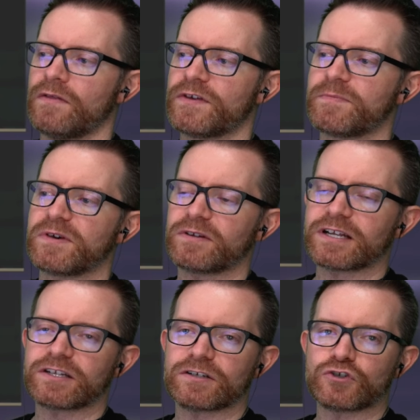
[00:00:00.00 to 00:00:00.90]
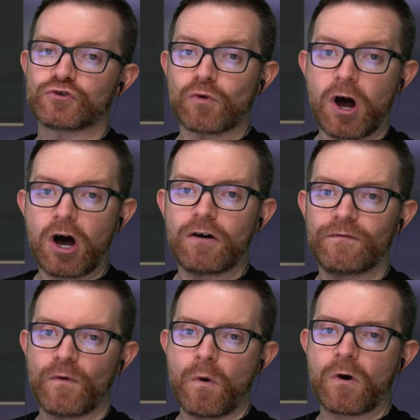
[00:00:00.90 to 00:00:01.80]
the ability to draw
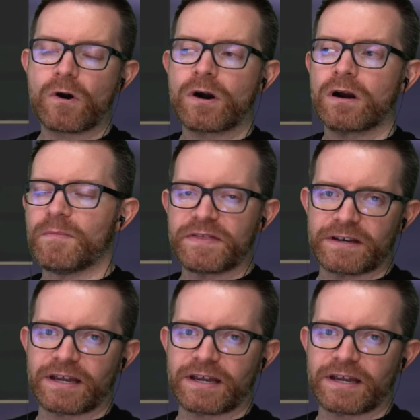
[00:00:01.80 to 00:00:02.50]
for a mythic